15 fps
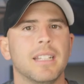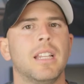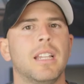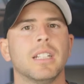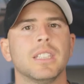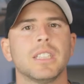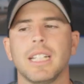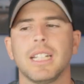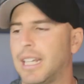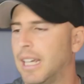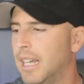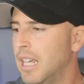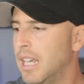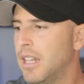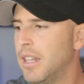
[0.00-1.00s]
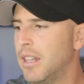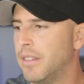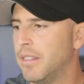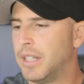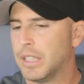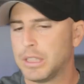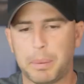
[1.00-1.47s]
there's like,
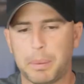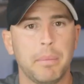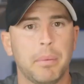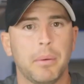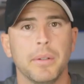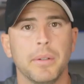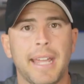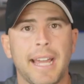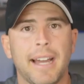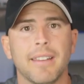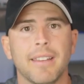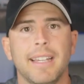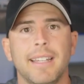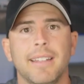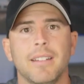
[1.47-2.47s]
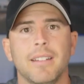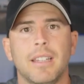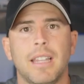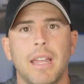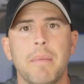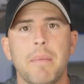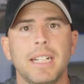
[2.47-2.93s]
there's people now that
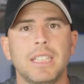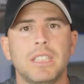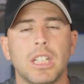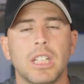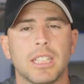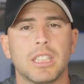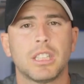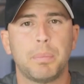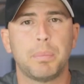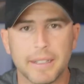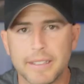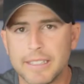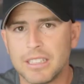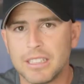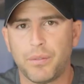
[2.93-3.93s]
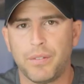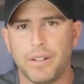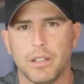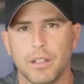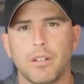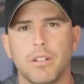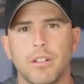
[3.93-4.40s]
they may experience
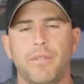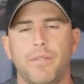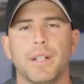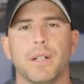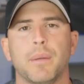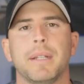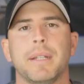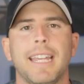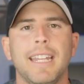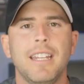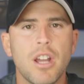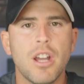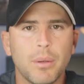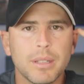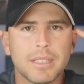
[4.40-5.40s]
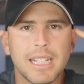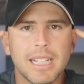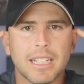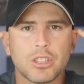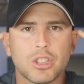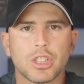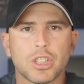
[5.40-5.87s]
fear, fear, but they know it's
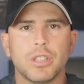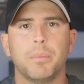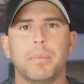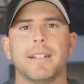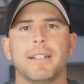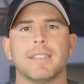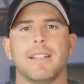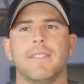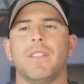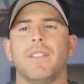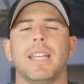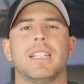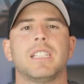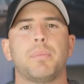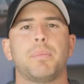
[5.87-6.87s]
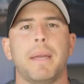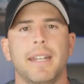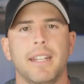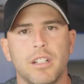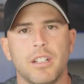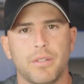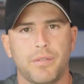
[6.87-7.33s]
not true because they've they
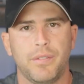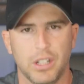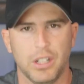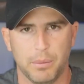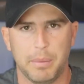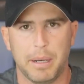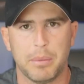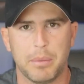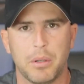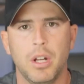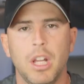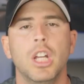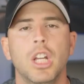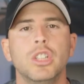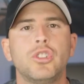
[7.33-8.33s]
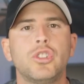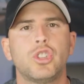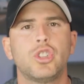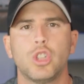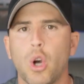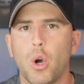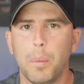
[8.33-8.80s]
expanded their fear bubble
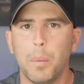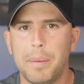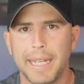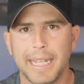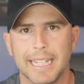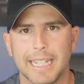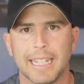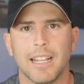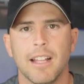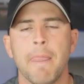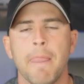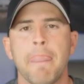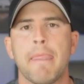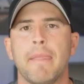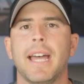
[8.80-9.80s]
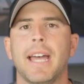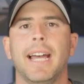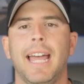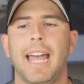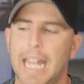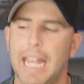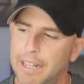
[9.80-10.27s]
so big
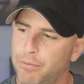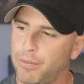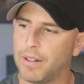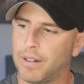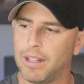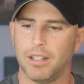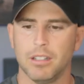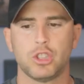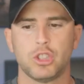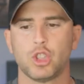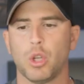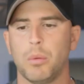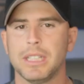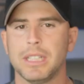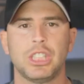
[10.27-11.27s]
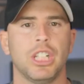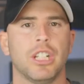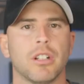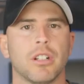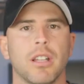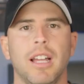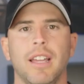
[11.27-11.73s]
that every, uh, so much in
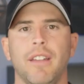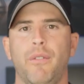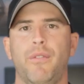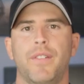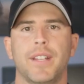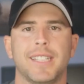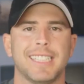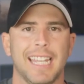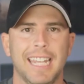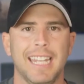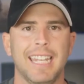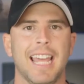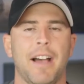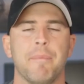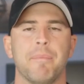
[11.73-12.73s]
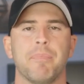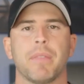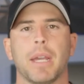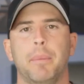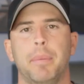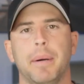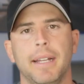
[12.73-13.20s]
their life fits in that.
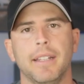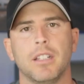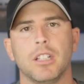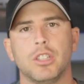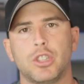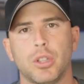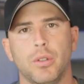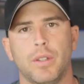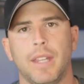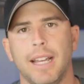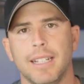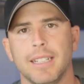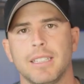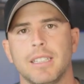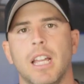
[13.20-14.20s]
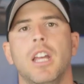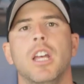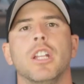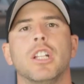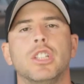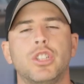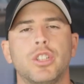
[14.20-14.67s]
But the true test,
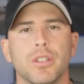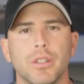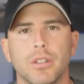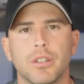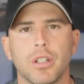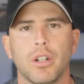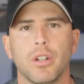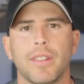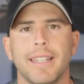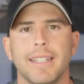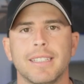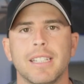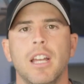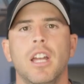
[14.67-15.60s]
the true growth is